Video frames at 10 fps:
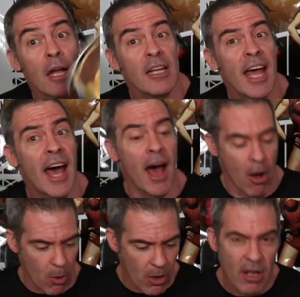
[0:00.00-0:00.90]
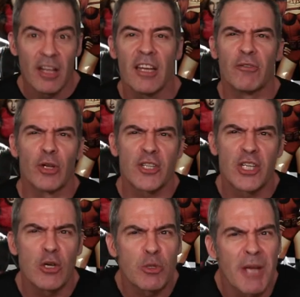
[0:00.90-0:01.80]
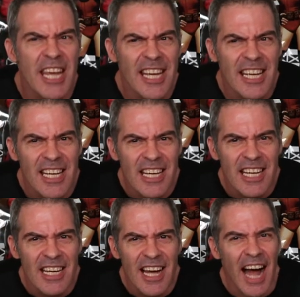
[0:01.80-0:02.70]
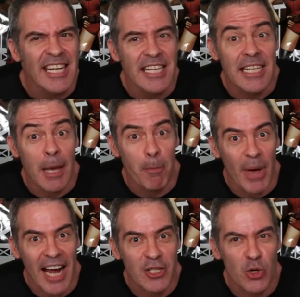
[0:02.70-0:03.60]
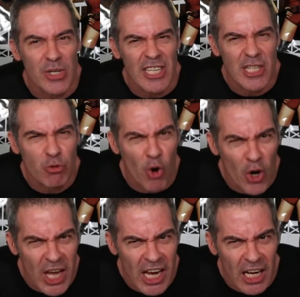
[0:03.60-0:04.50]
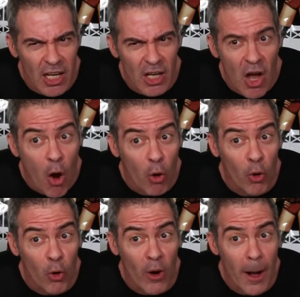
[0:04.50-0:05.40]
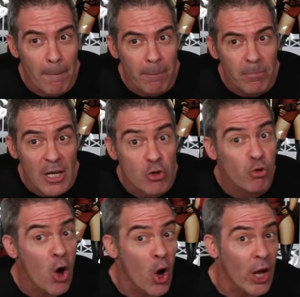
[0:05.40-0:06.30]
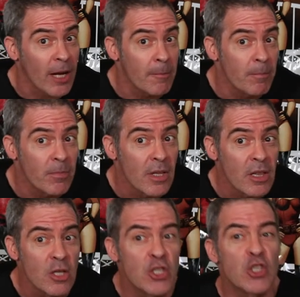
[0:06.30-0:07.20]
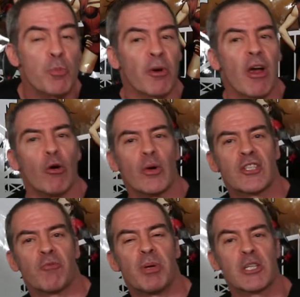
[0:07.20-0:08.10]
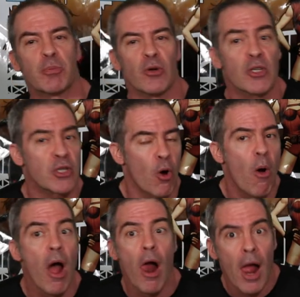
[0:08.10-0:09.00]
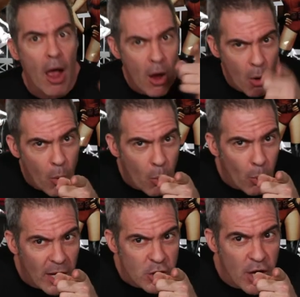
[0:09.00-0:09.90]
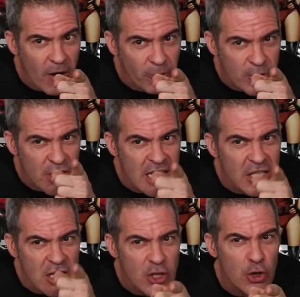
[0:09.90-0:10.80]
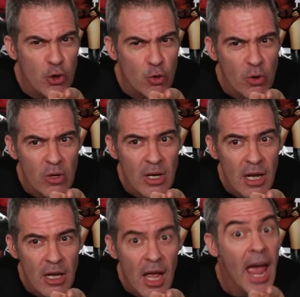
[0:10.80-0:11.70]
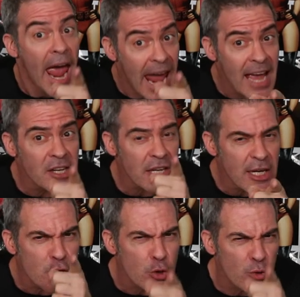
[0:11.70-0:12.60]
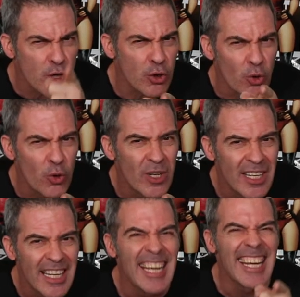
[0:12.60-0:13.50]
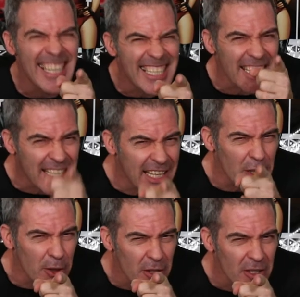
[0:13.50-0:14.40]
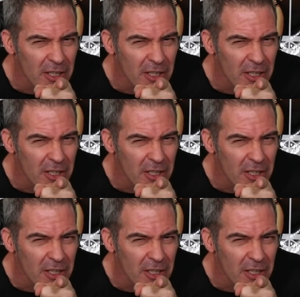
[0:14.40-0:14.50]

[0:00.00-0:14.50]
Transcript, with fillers: Now, if you'll excuse me, I need to get back to destroying or uh, drawing superheroines of Pittsburgh. So watch out for season two and issue two. It's a killer.